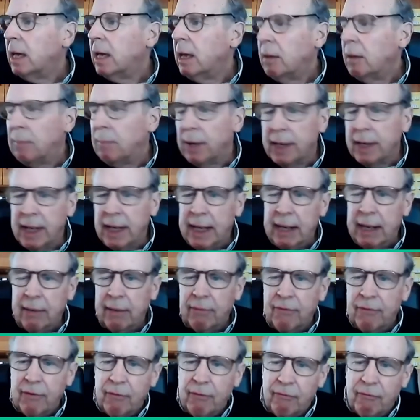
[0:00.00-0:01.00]
But he
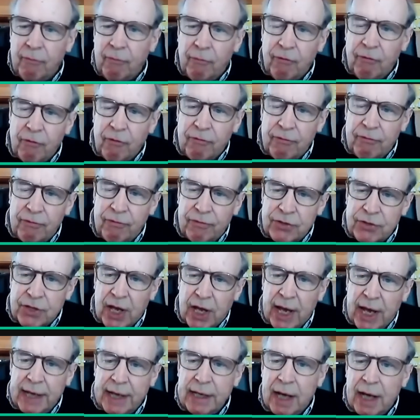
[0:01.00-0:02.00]

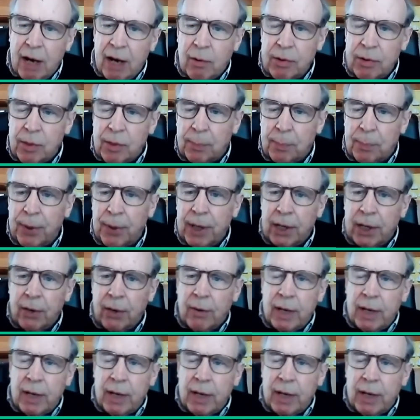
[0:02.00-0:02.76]
signed on with the printer.